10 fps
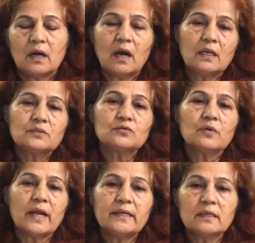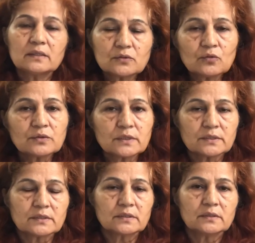also idle
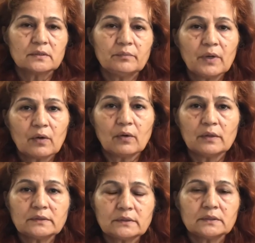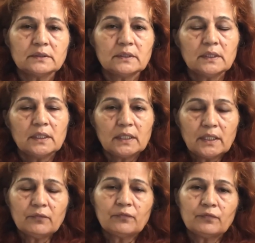resources, because
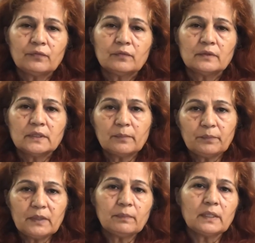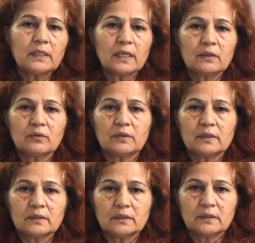if the people they are not
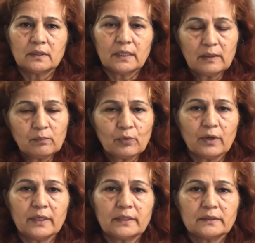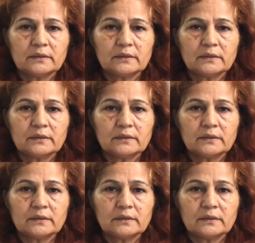employed